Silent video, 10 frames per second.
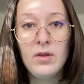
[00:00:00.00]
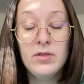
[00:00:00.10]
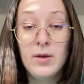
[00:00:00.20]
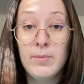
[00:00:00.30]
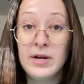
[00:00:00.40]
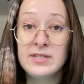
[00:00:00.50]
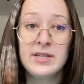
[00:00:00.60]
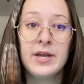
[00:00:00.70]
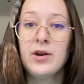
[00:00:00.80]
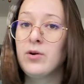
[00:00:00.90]
the
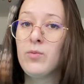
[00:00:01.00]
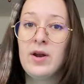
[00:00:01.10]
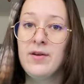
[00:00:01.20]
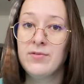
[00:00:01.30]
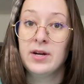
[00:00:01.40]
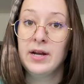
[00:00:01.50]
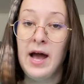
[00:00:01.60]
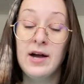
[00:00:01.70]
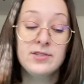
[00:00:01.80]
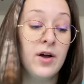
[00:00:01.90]
bracelet or whatever it
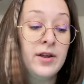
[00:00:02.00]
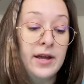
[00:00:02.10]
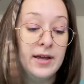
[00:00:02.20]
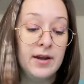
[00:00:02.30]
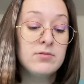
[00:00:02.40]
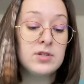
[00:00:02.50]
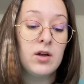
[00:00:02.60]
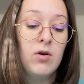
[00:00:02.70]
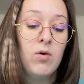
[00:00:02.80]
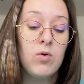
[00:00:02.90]
has on it. And I was
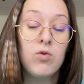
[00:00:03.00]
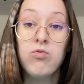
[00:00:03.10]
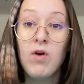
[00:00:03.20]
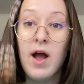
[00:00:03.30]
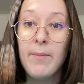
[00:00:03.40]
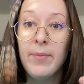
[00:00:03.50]
like, oh crap,